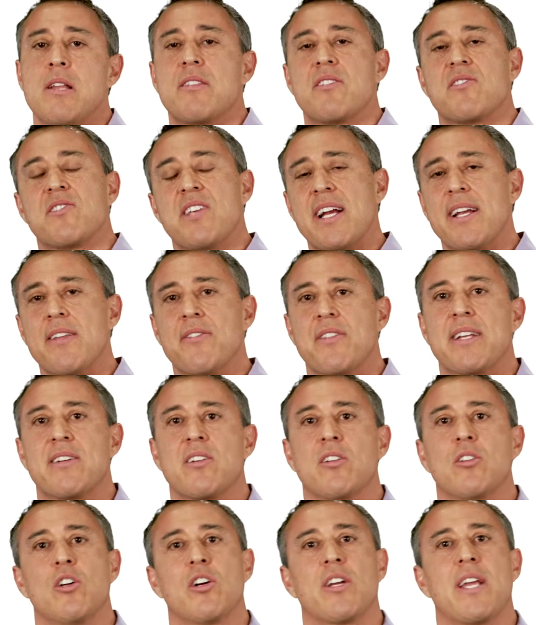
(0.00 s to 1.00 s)
The second thing
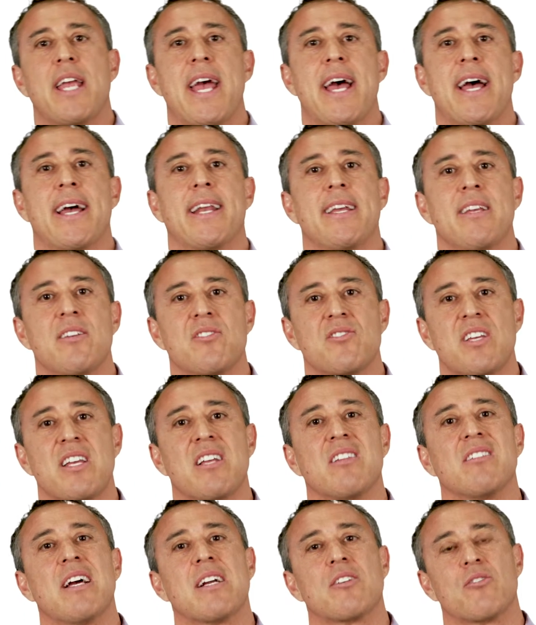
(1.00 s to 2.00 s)
to look at is the
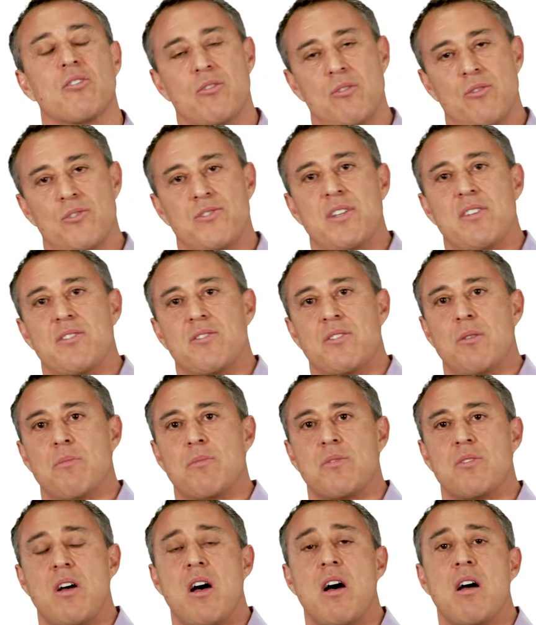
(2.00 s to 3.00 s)
electrical
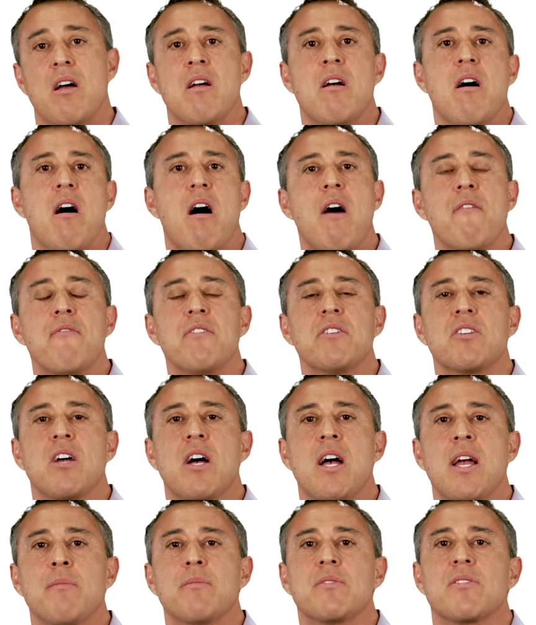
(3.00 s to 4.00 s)
systems.
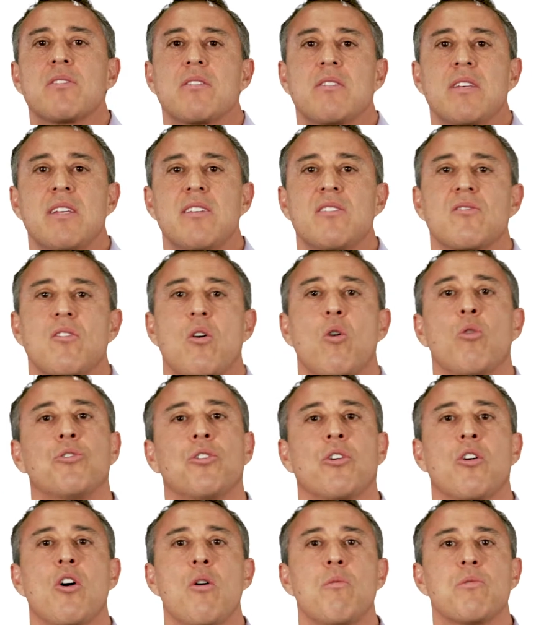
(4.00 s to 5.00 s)
Oftentimes these
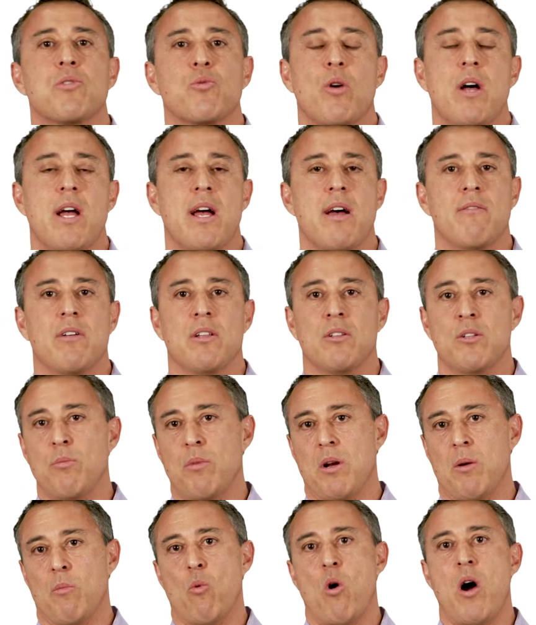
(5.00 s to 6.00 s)
older homes will have
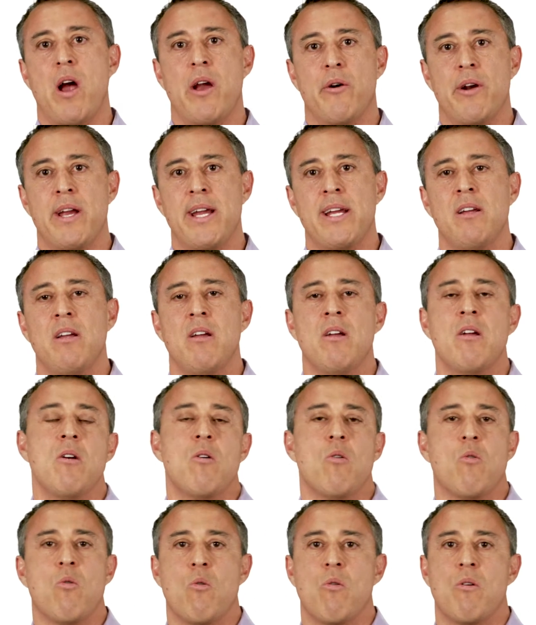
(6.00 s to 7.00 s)
aluminum wiring
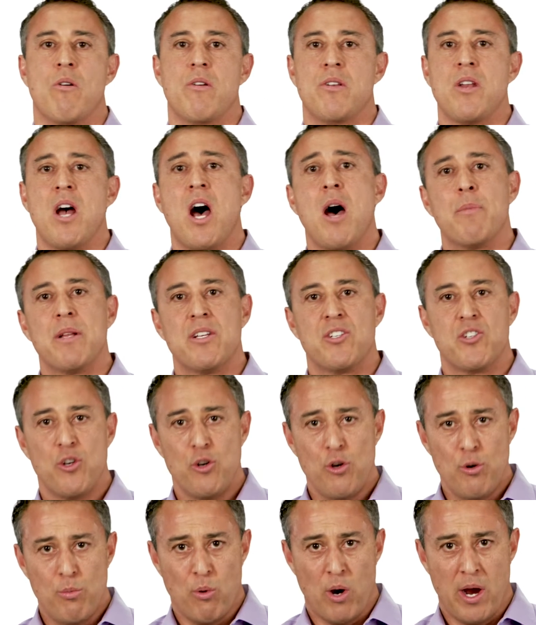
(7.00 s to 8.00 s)
or knob and
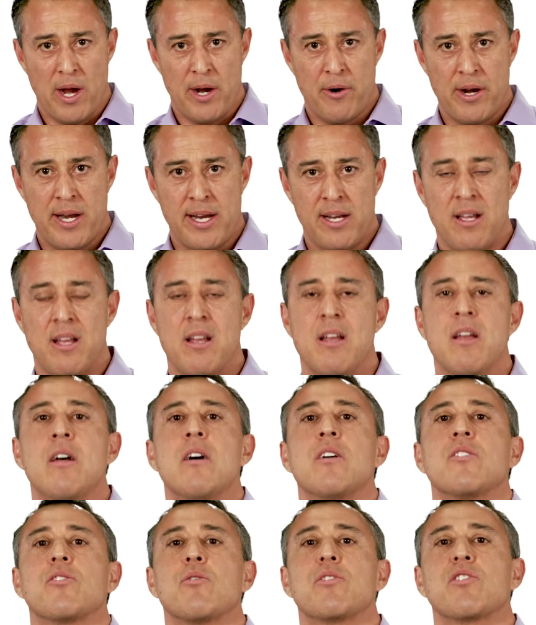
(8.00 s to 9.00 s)
tube wiring,
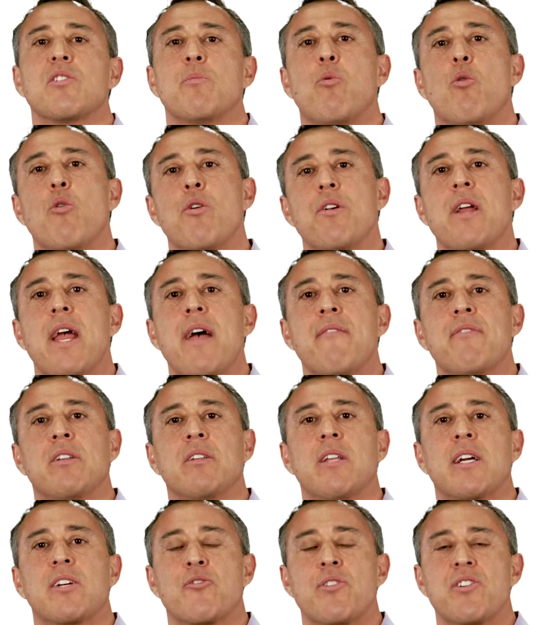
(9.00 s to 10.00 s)
so it's important to have an
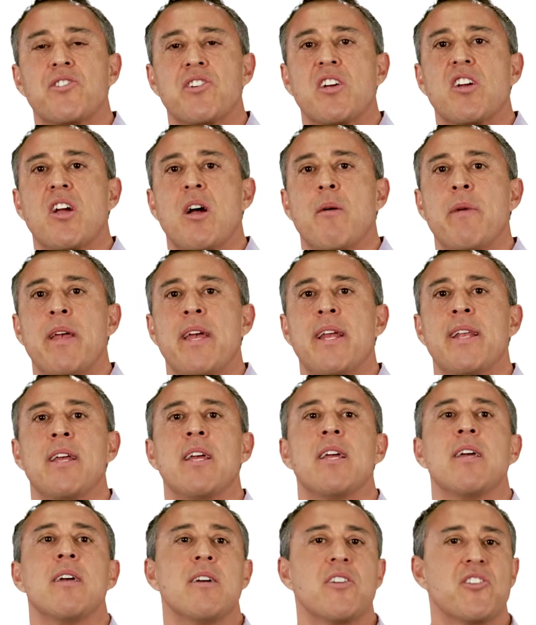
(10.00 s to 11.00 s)
electrician come in,
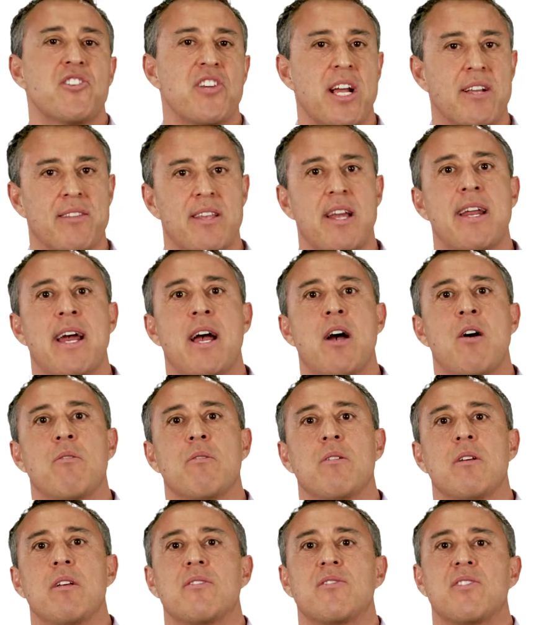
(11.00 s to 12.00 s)
check that
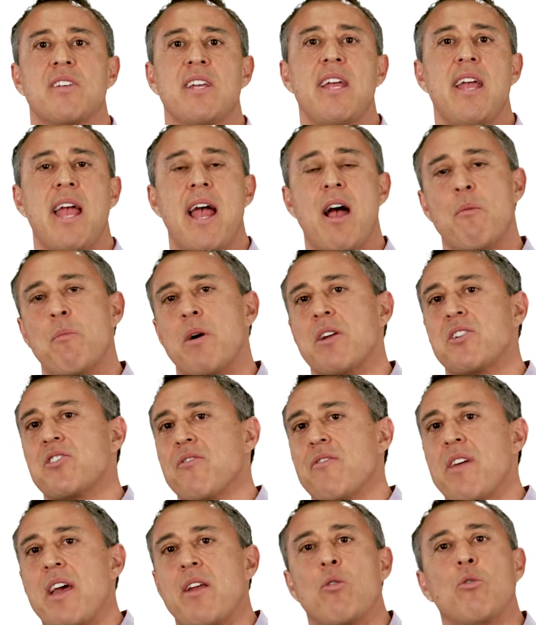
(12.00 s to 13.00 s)
out, see how much
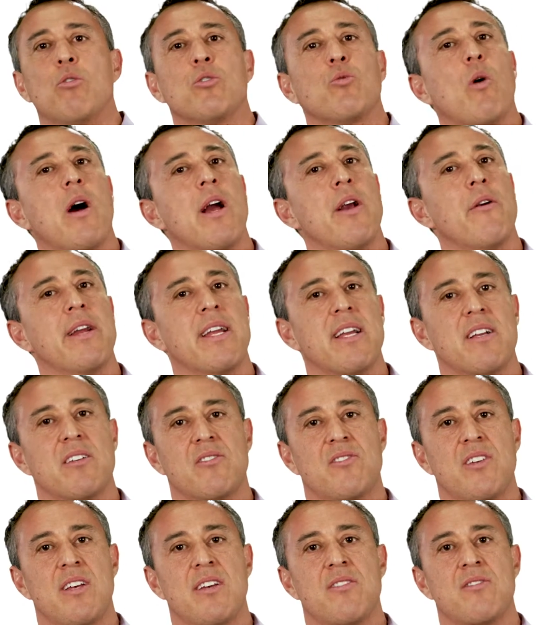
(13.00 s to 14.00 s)
of that old wiring
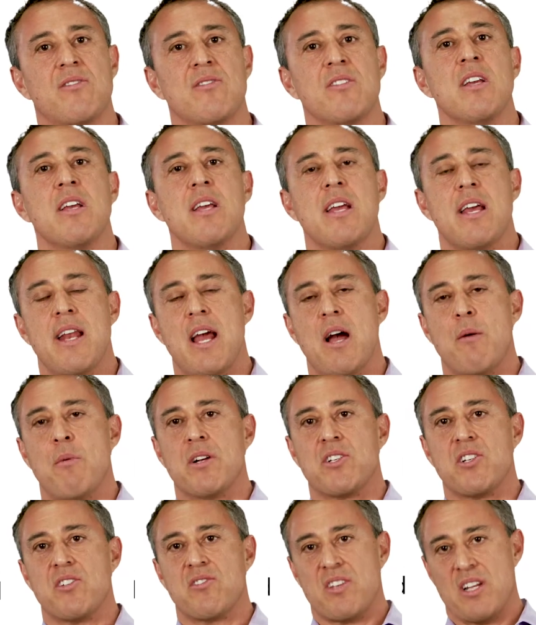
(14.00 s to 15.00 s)
exists and how
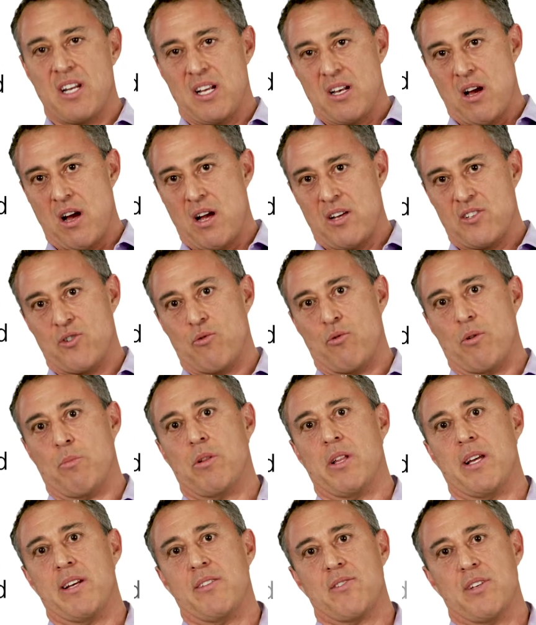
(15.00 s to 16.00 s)
much it's going to cost to
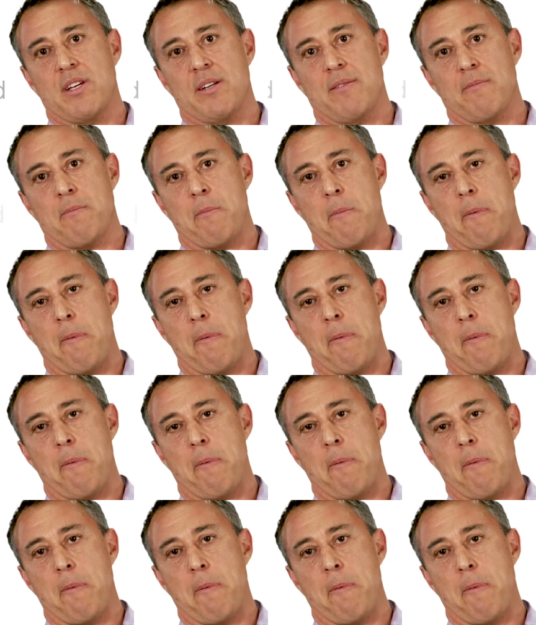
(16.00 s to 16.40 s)
replace it.